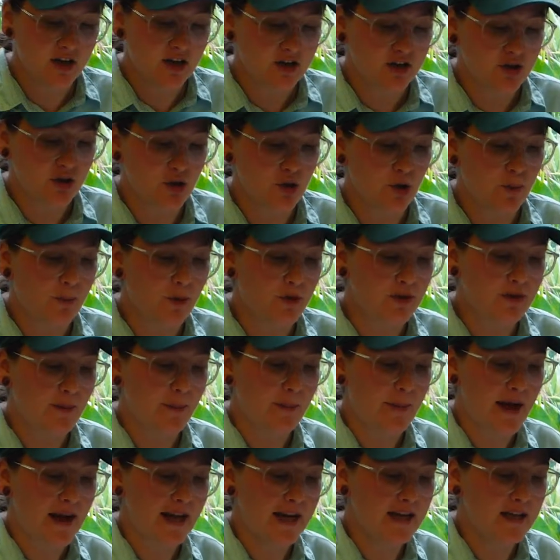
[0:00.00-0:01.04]
So you'll put the
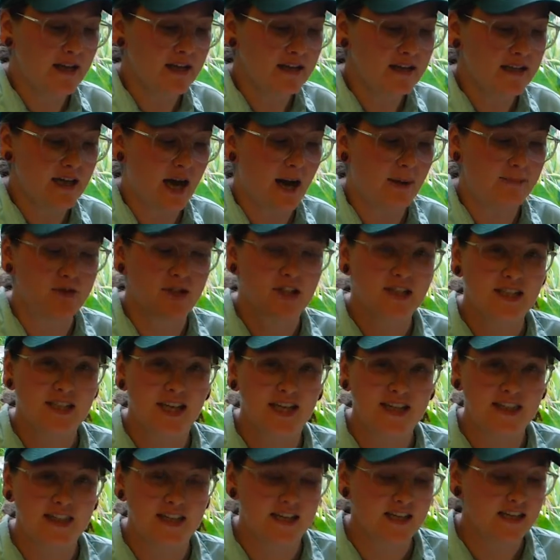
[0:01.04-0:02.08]
penny on top just
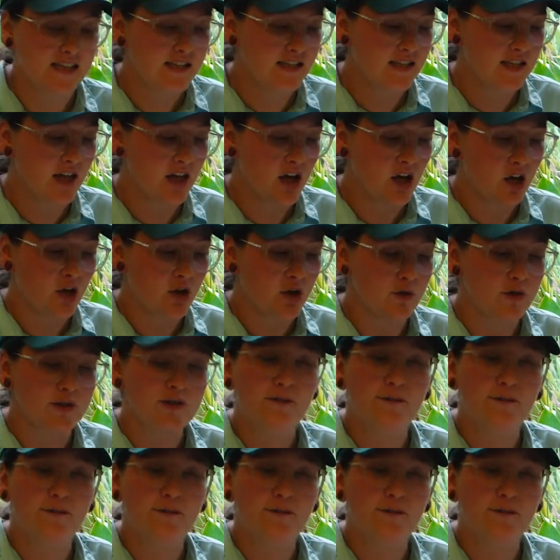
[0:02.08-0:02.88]
like this. Use